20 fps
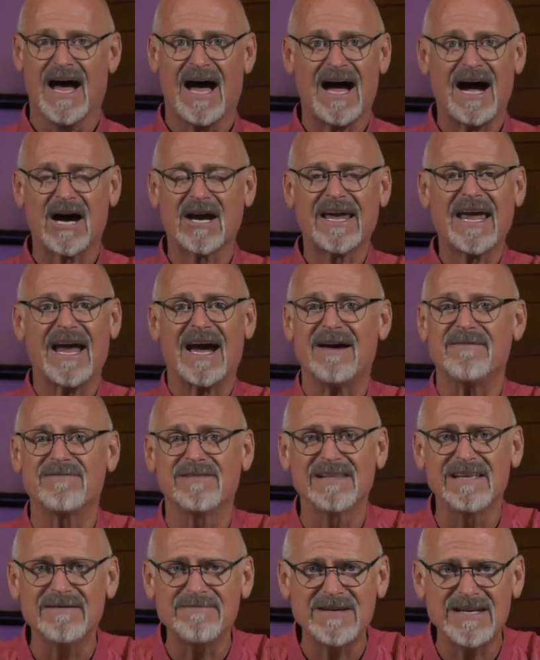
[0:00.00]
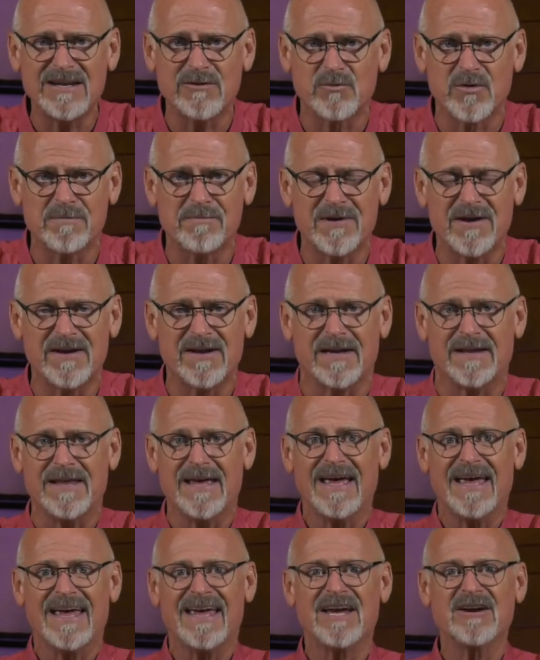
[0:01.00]
Okay, I'm living in rebellion.
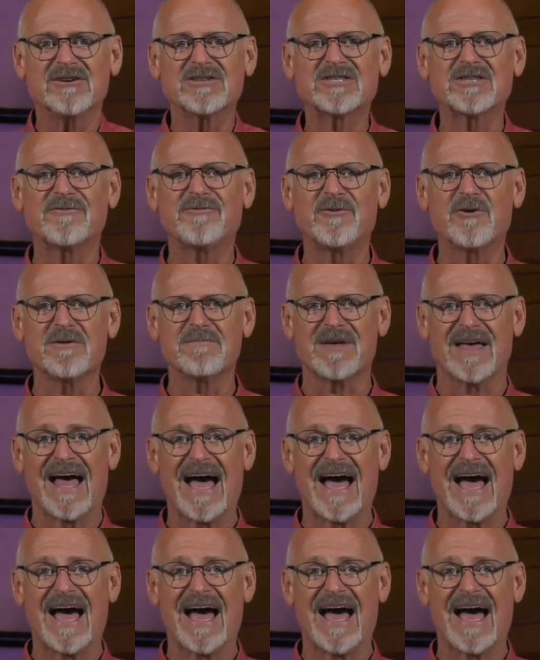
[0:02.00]
Here's the formula.